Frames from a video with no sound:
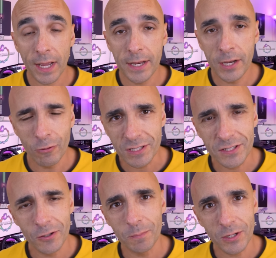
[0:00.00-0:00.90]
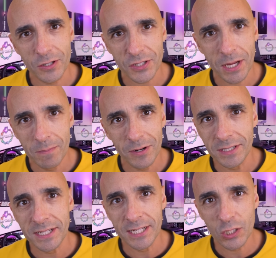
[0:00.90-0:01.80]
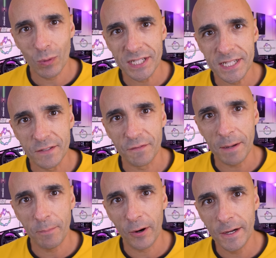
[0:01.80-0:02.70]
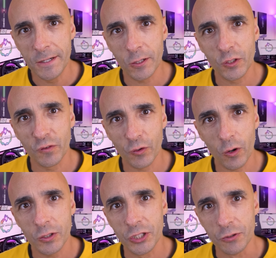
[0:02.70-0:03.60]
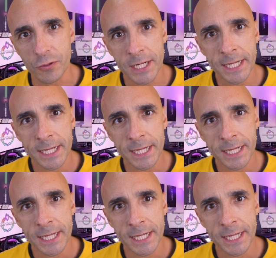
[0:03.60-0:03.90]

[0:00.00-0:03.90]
and no, it's not because I am 1920s vampire Nosferatu.